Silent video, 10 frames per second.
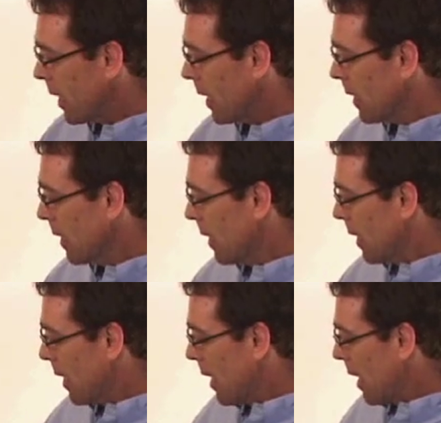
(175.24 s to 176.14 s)
get
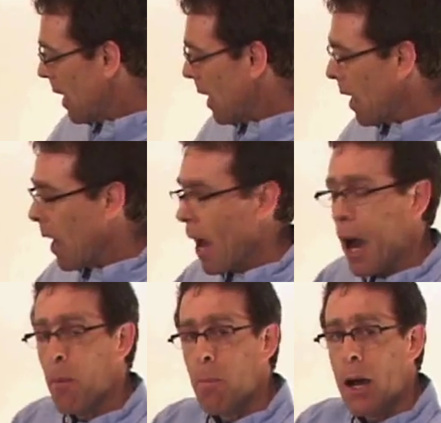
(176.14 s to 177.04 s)

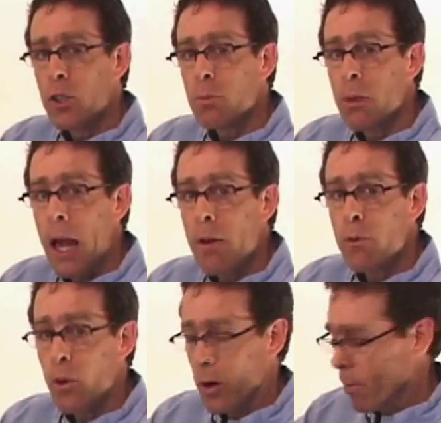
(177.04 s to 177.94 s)
a mouse
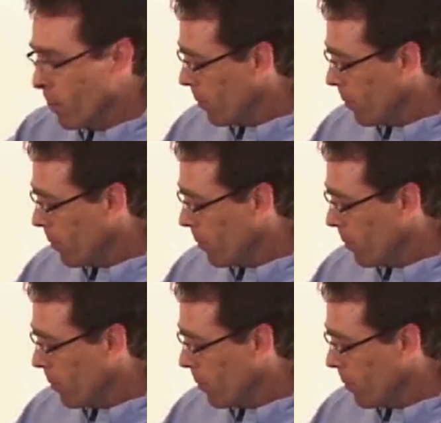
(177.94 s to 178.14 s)
platform